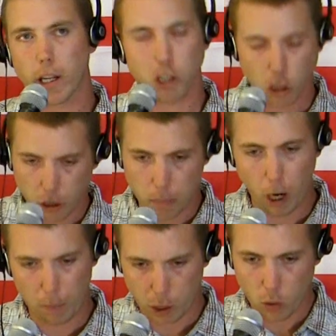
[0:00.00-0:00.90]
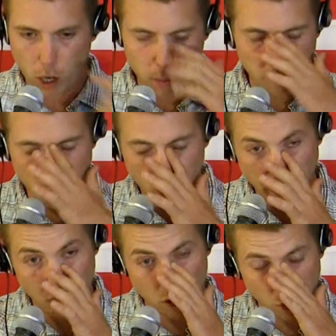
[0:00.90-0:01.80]
It should pump you up if you
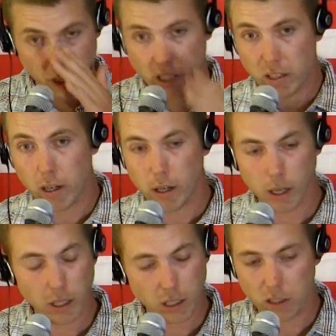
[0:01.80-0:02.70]
research what he did. He